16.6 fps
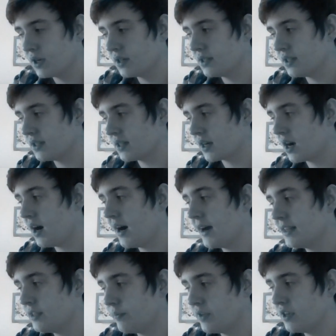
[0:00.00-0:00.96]
because there's like
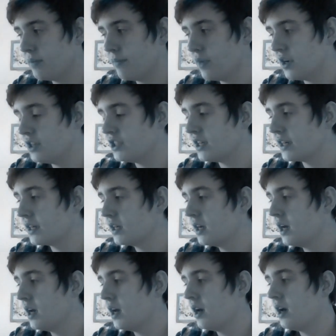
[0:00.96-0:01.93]
high speed merging.
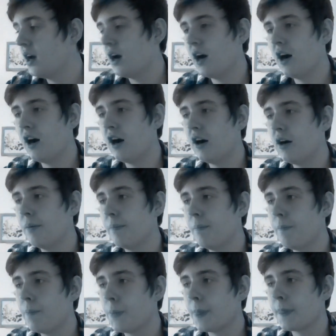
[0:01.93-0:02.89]

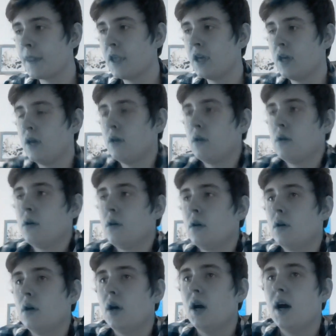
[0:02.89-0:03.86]
And
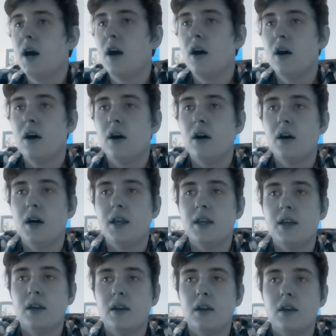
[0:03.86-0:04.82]

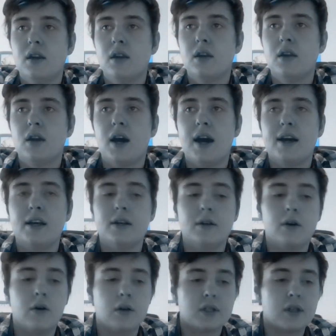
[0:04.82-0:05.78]
then I
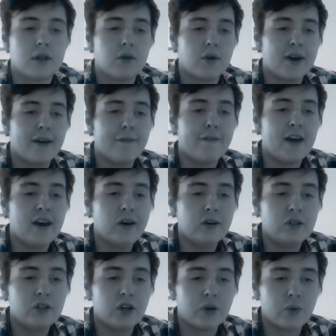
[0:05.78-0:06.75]
honestly thought I
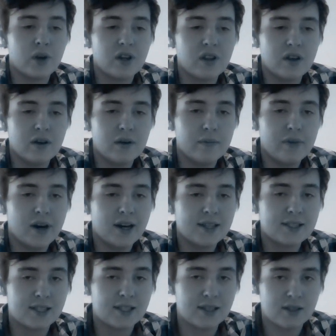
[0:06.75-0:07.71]
failed during one of the
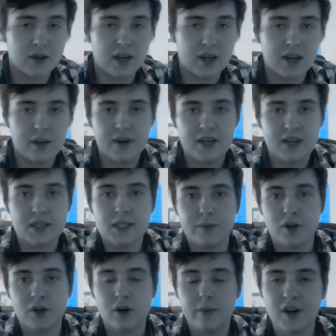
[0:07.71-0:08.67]
parts because I was looking at my
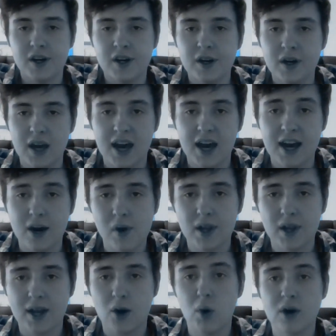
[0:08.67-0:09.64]
speedometer and I
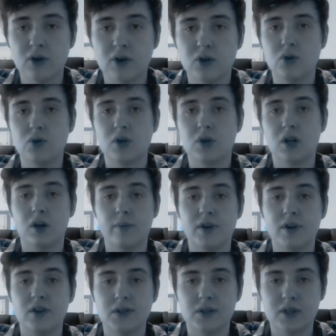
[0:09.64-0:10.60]
went like 1 or 2
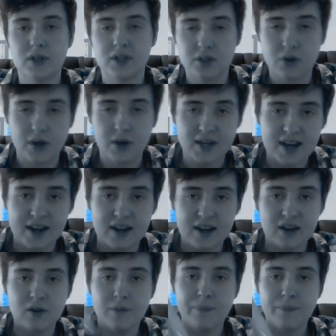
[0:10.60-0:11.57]
kilometers because it's going down a
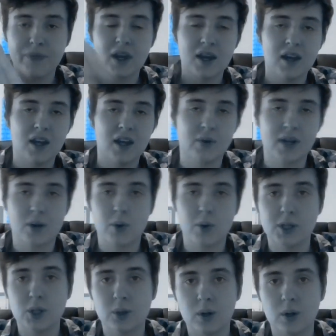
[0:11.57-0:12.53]
hill. I went like
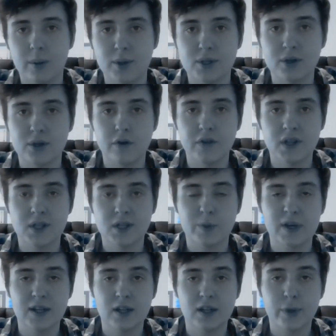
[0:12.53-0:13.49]
1 or 2 kilometers over the
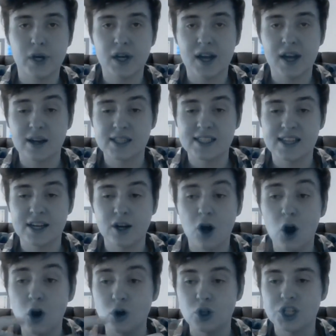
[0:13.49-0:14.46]
speed limit, and I said,
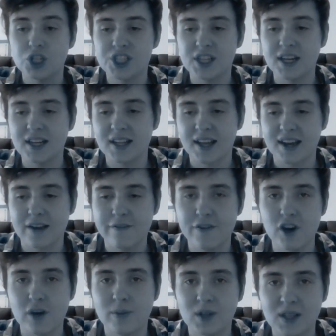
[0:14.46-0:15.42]
"Oh shit!" Like I
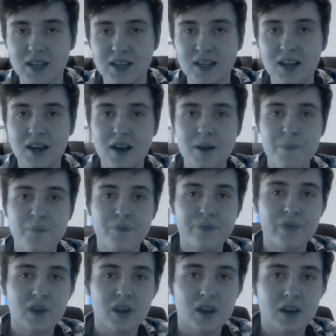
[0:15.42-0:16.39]
verbally
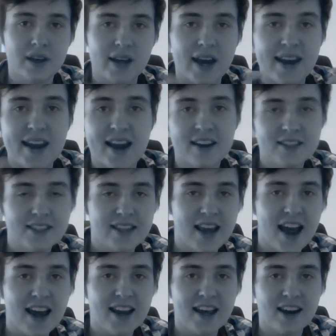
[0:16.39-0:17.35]
announced
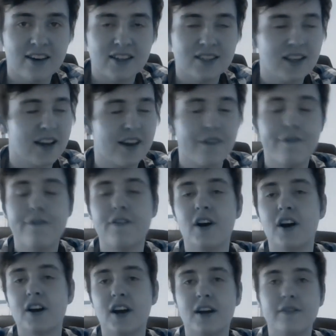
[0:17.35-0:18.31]
that, and I was like,
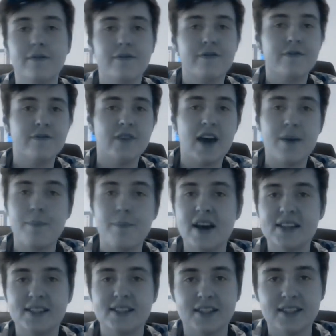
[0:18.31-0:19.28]
"Fuck, I've
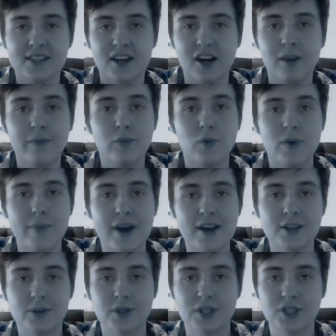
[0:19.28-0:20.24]
messed this up. We may
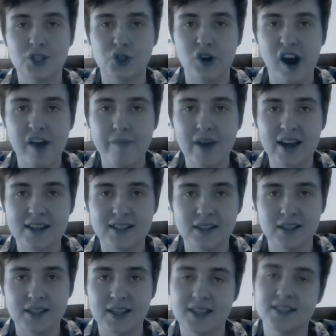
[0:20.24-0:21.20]
as well just drive back to
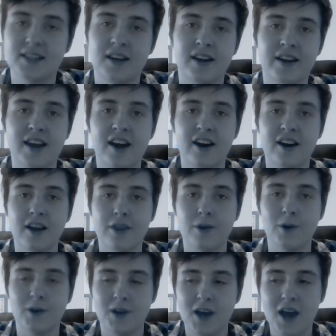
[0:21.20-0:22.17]
the test center now." And I
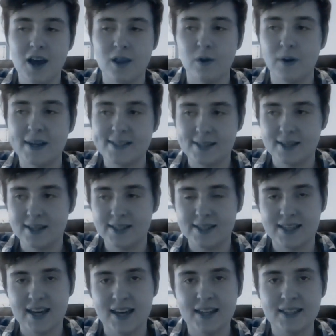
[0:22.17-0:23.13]
thought the rest of this
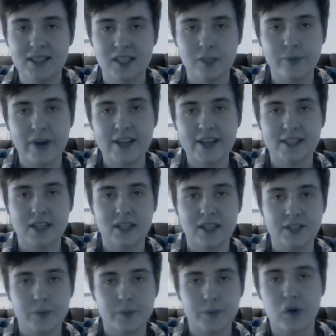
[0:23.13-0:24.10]
test is
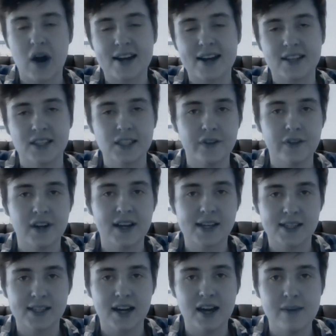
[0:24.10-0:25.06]
basically just practice for
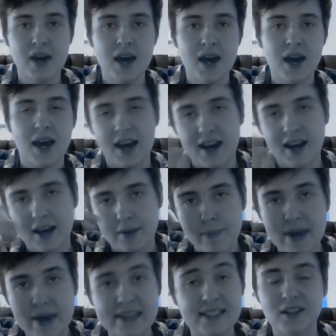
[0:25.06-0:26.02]
next time. And I'd
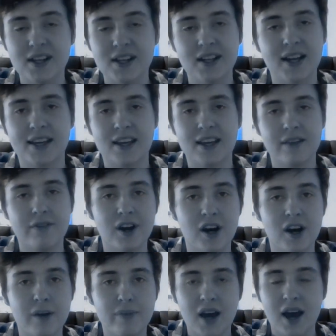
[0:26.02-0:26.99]
mentally like given
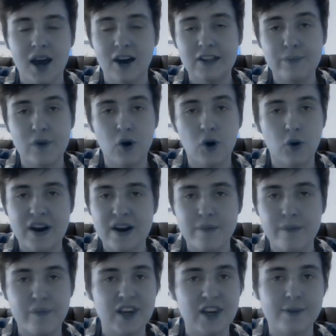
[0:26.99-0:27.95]
up. I was already
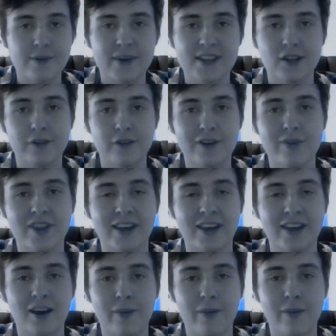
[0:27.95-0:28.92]
beating myself up
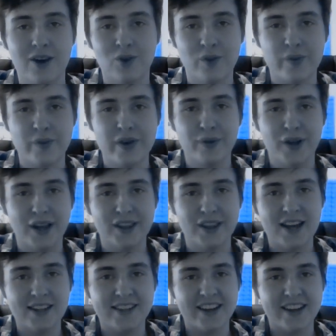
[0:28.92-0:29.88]
thinking about all the people I
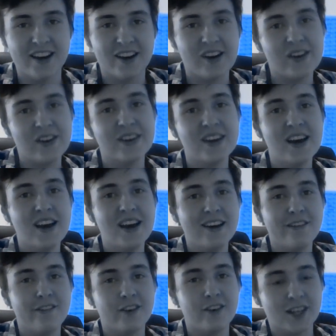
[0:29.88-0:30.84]
let down and
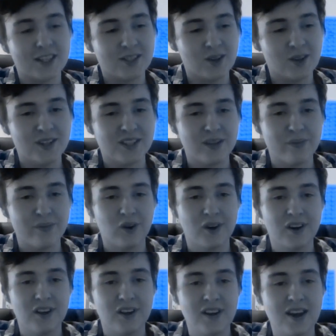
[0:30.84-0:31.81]
feeling so
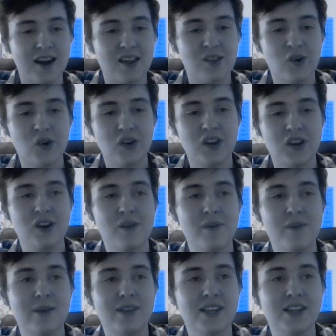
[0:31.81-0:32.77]
disappointed. And then I thought,
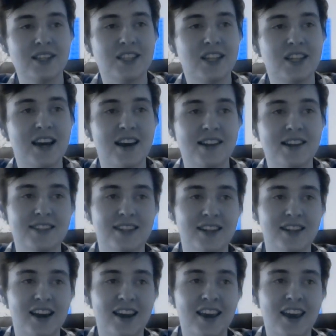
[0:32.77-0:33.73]
maybe there's a chance
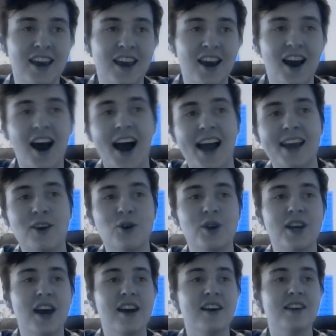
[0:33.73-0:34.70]
that like I
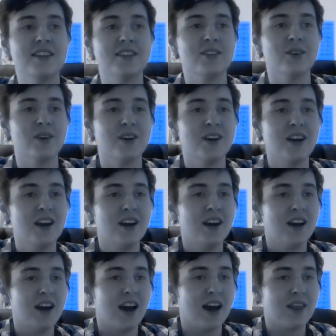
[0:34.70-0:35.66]
could get it. So
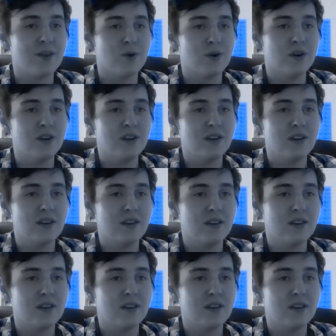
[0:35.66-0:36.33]
I thought